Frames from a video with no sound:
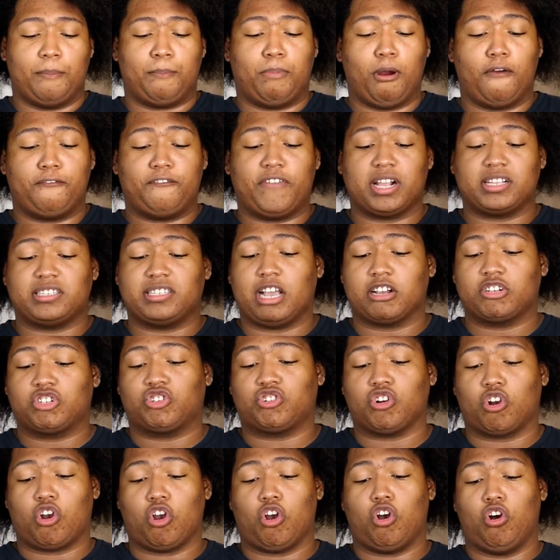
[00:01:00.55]
Perfect
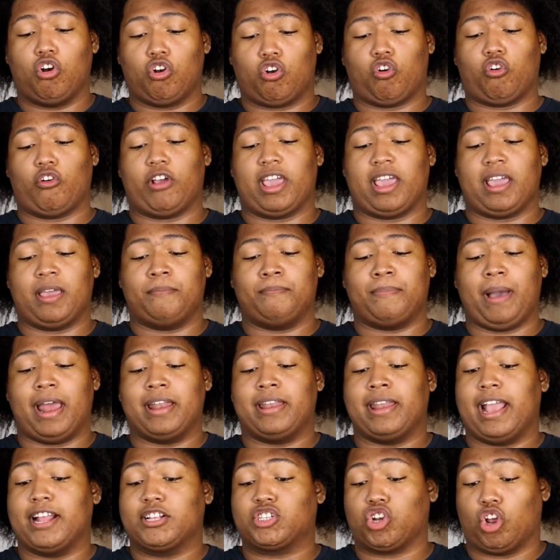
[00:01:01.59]
Texture Curl Cream by
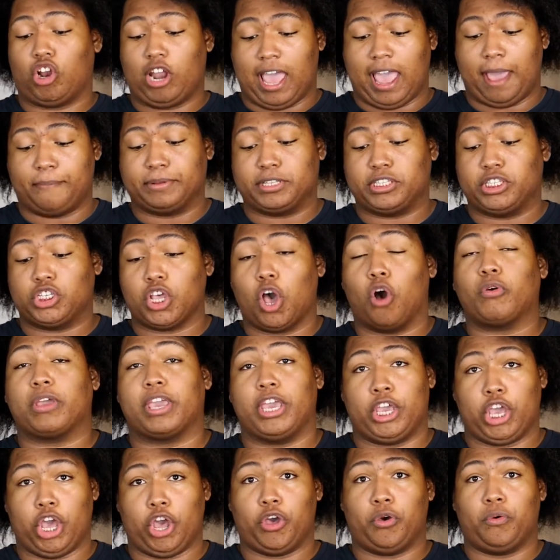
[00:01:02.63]
Nature Lab
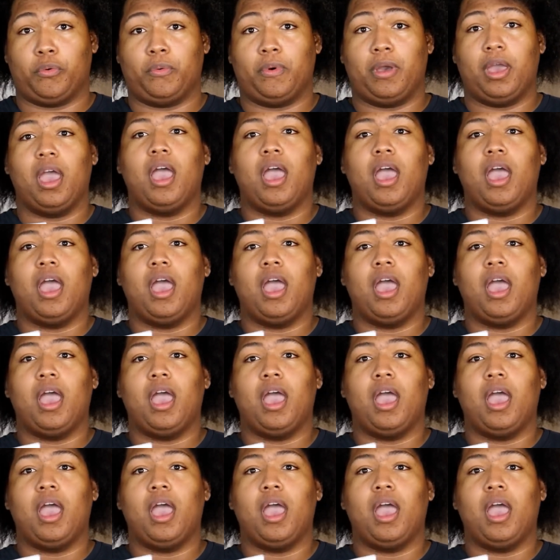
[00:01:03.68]
Tokyo.